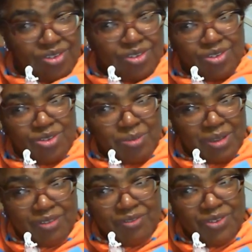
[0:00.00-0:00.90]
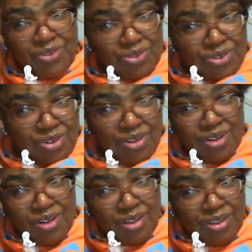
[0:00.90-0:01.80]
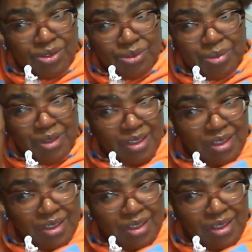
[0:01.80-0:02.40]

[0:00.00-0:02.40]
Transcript: use my diffuser a little bit.